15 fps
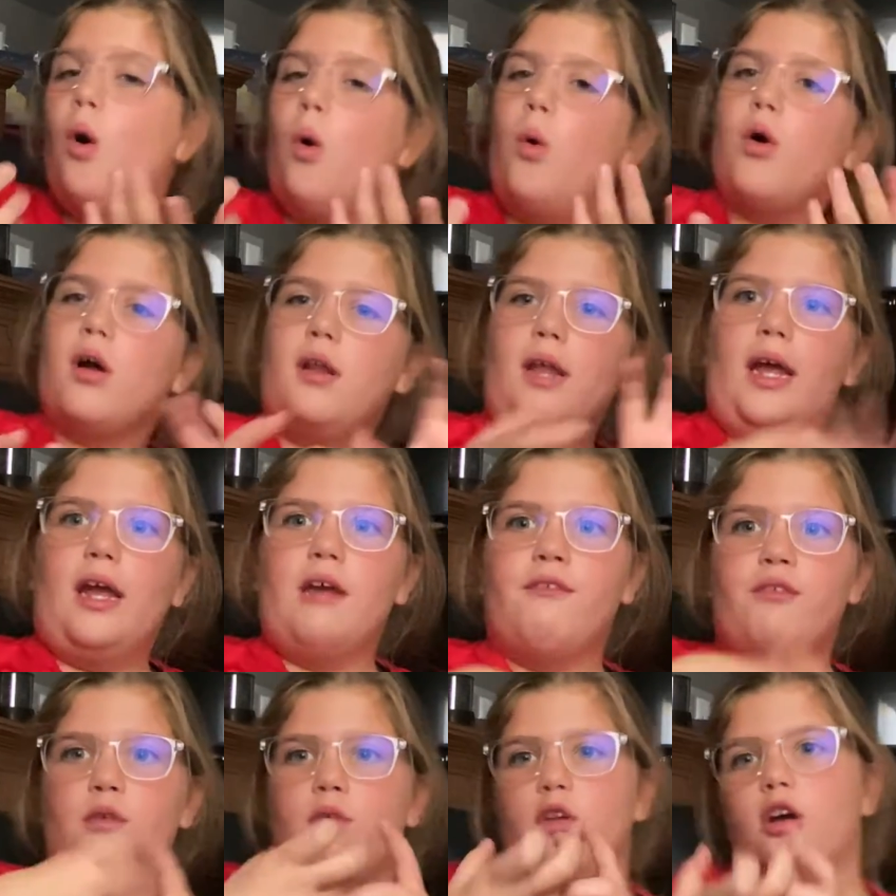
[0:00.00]
or like if
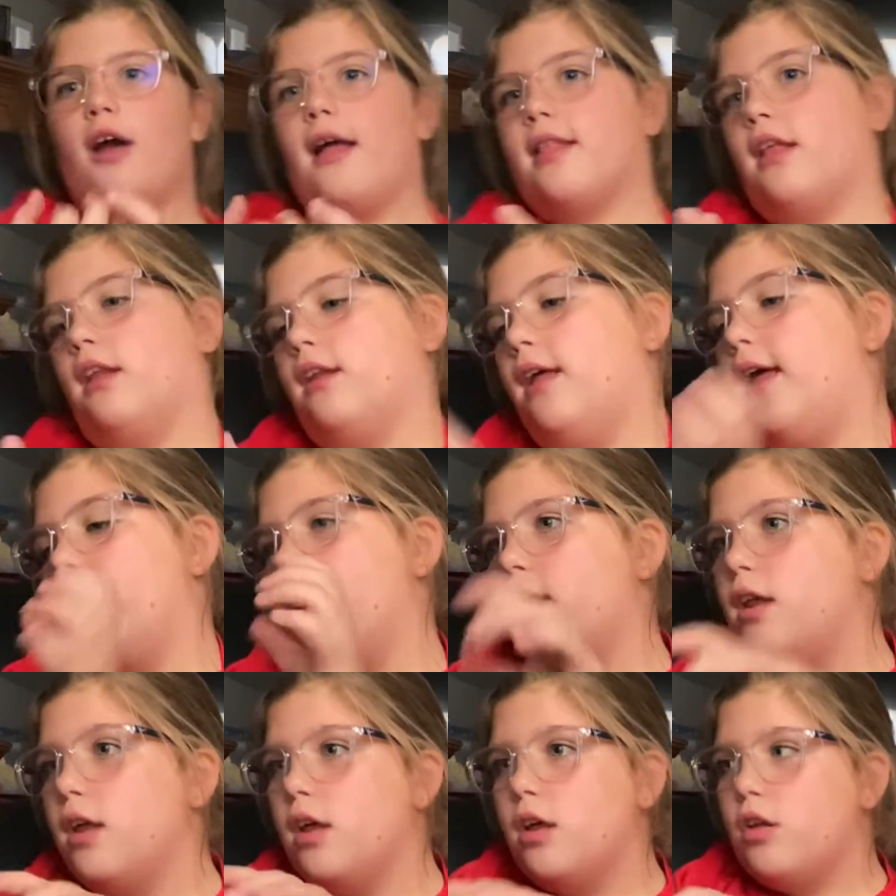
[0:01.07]
you look at the lid
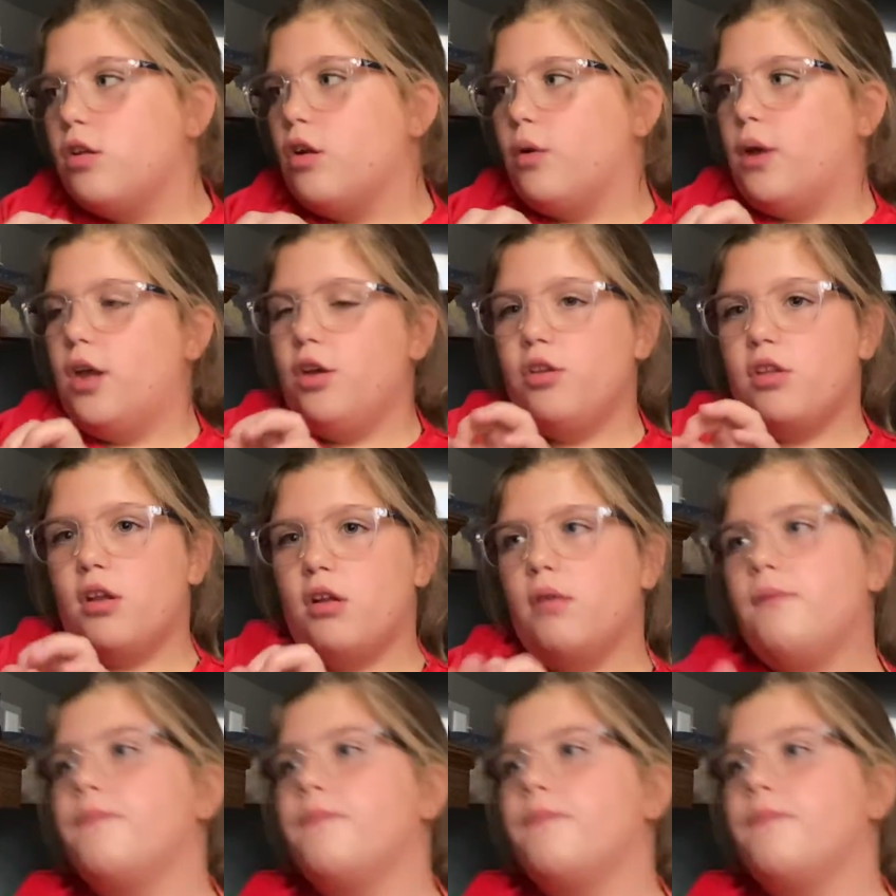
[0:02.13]
so here's the